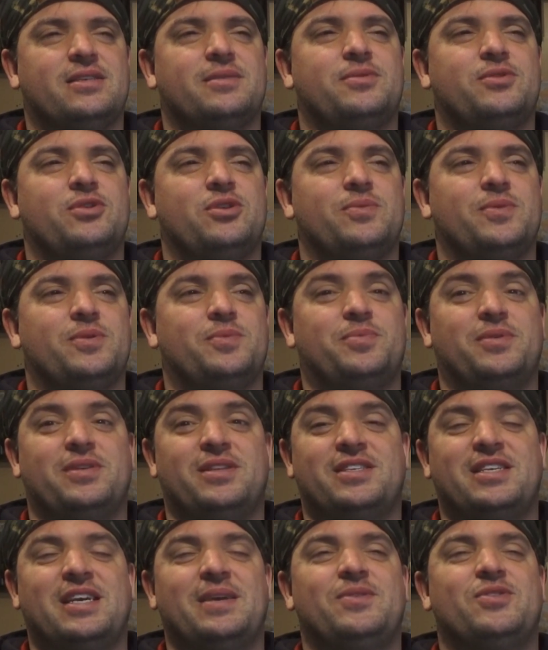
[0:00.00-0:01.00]
tournament, but at the
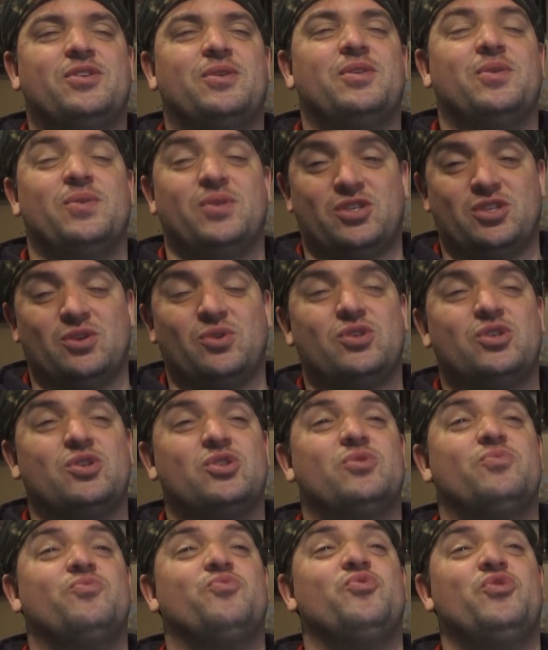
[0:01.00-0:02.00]
same time there was also
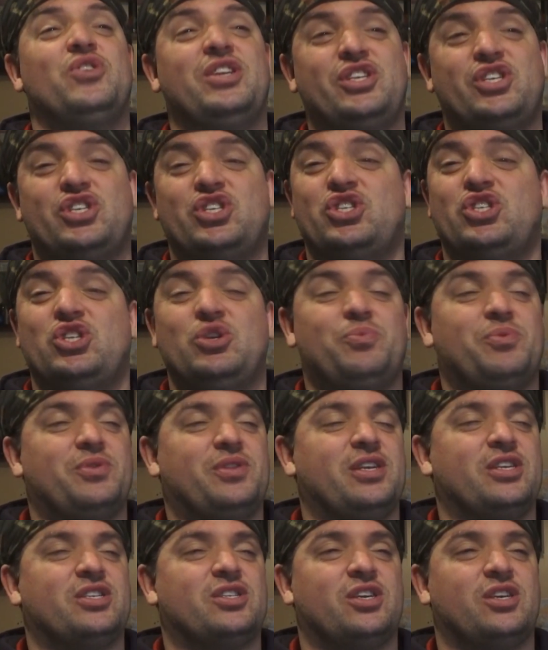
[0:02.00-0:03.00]
some really stupid
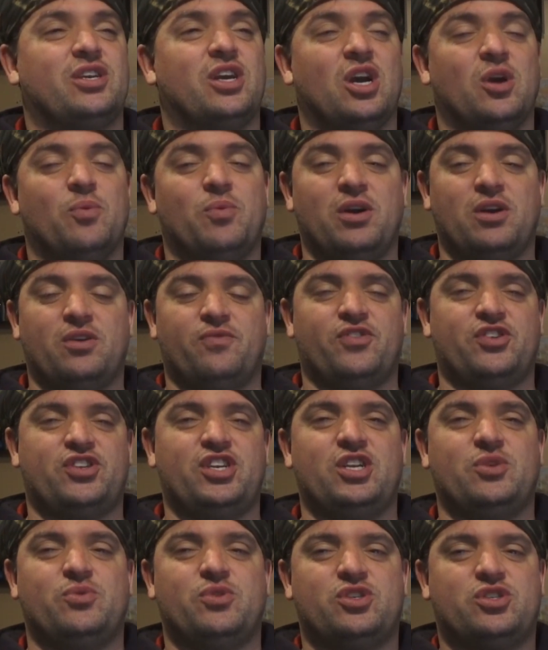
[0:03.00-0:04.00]
things, like when
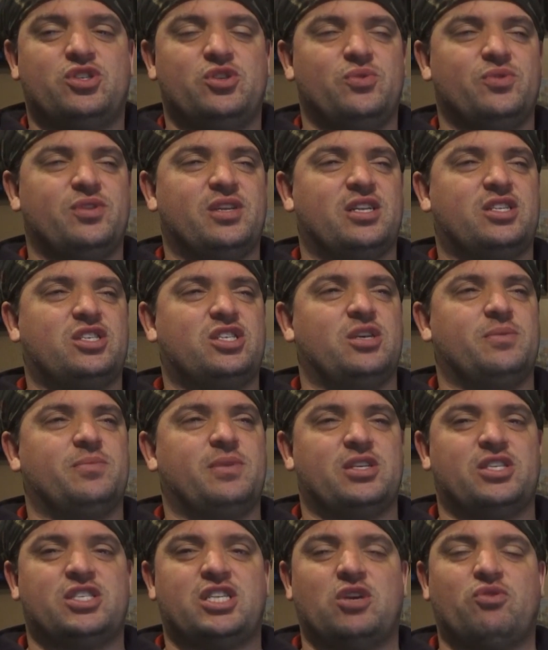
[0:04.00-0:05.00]
Vegeta was doing that
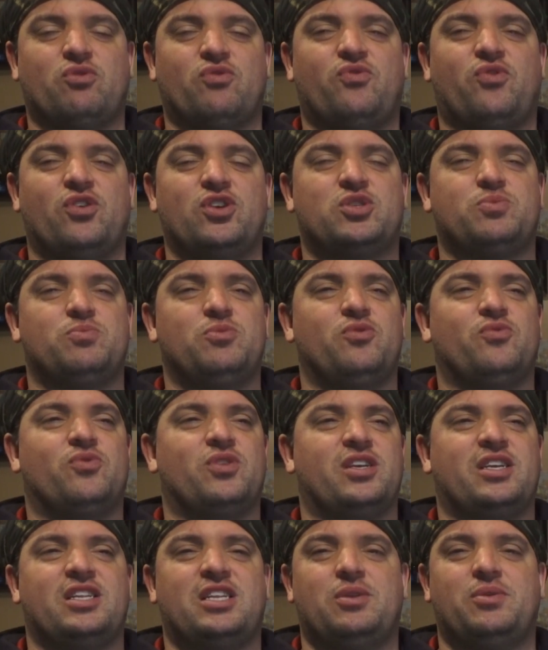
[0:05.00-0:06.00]
sacrifice move
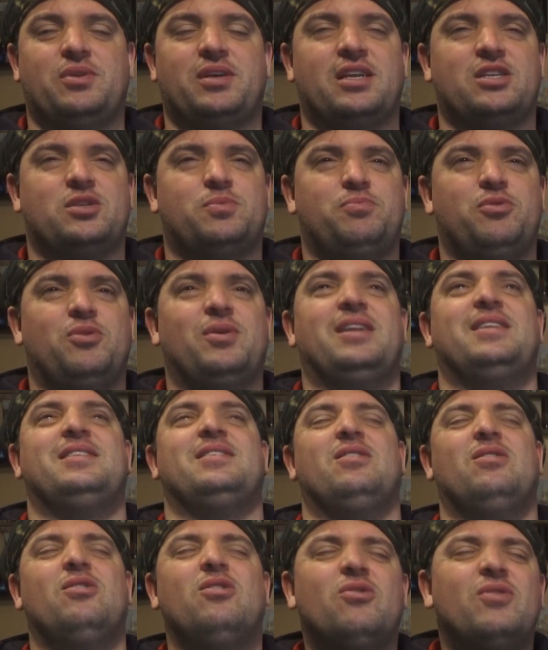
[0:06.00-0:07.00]
like he did against Boo, and
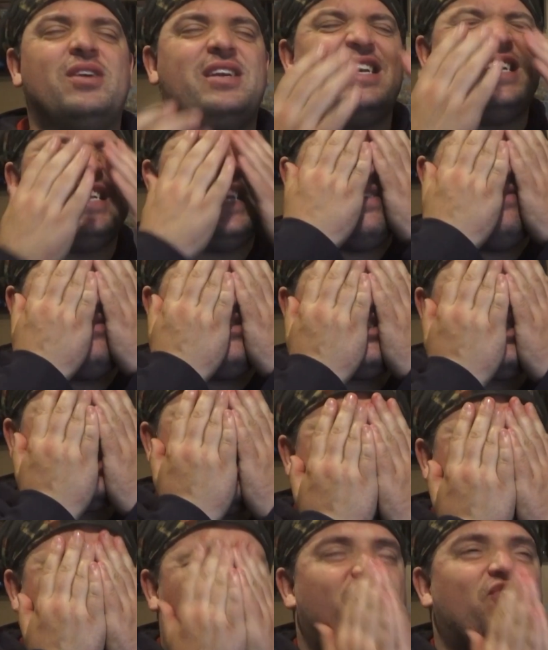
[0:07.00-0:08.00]
that was just
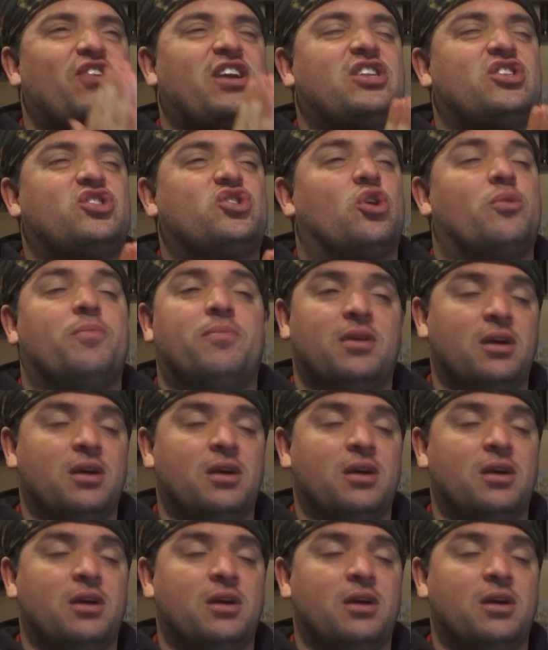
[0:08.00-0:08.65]
so freaking dumb.